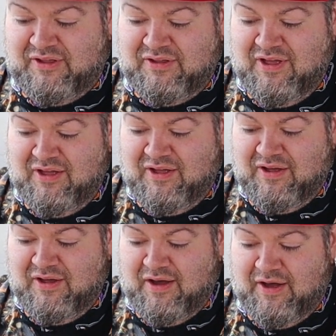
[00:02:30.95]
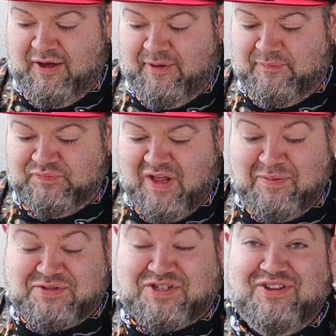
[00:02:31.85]
Um,
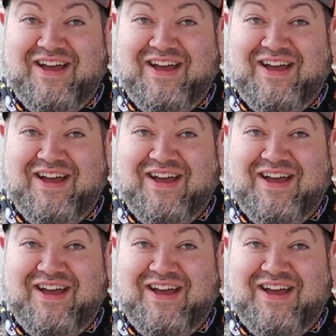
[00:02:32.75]
I'm sure